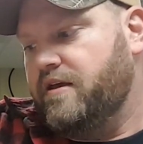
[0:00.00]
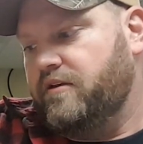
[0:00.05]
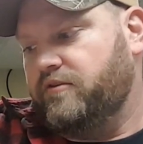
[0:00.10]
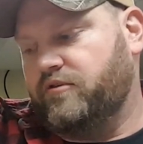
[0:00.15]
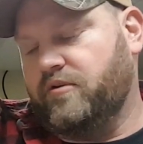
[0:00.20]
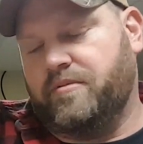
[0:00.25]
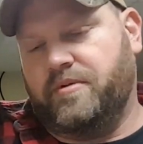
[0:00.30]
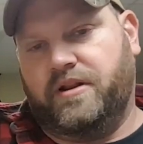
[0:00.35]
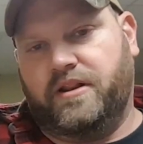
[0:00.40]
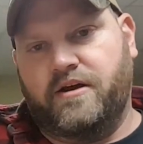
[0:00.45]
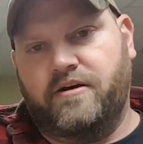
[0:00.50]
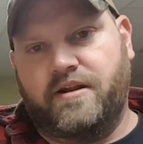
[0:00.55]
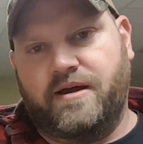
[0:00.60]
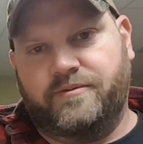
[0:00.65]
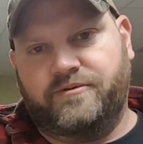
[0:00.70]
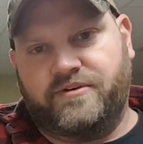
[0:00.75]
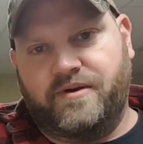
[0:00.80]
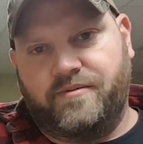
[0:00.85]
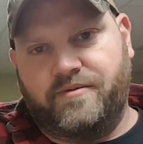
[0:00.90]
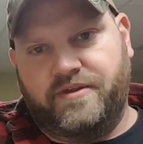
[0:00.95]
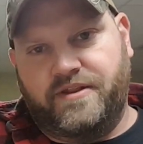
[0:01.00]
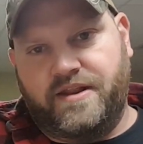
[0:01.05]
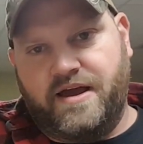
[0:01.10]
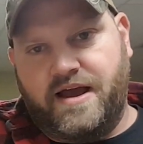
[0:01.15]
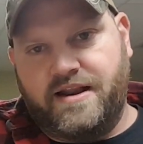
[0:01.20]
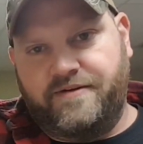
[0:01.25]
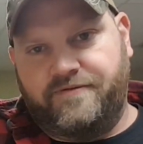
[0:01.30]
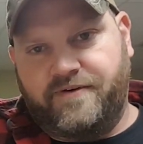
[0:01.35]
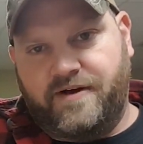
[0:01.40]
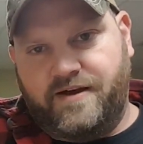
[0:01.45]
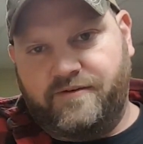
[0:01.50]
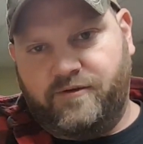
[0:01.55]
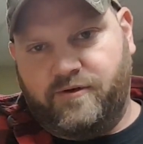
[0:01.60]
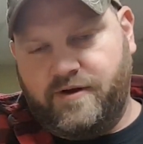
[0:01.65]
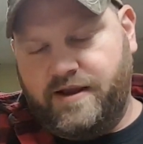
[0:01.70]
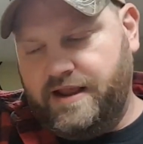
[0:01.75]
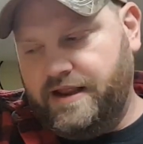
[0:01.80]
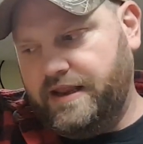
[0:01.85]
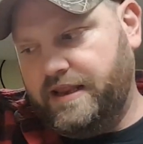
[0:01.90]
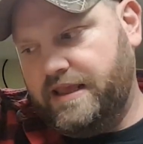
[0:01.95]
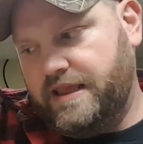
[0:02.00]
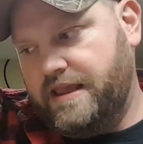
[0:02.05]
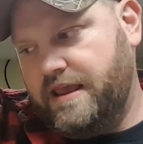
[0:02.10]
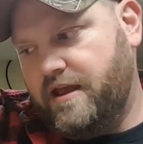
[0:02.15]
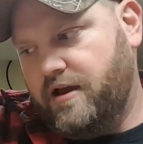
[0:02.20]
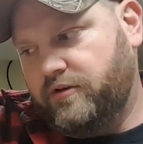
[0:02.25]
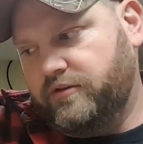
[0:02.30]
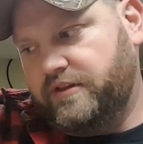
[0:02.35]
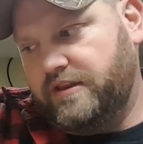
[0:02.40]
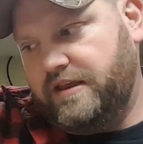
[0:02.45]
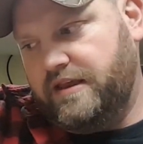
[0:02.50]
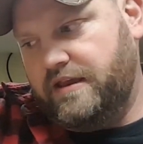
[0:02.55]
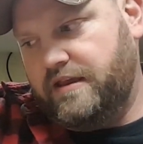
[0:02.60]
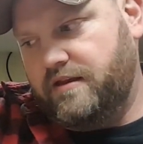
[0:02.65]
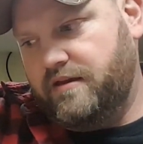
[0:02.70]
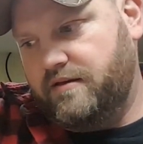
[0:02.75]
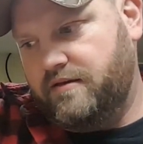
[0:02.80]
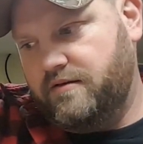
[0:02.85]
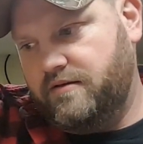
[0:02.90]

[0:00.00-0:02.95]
So I'm going to load up some of the 95 grain the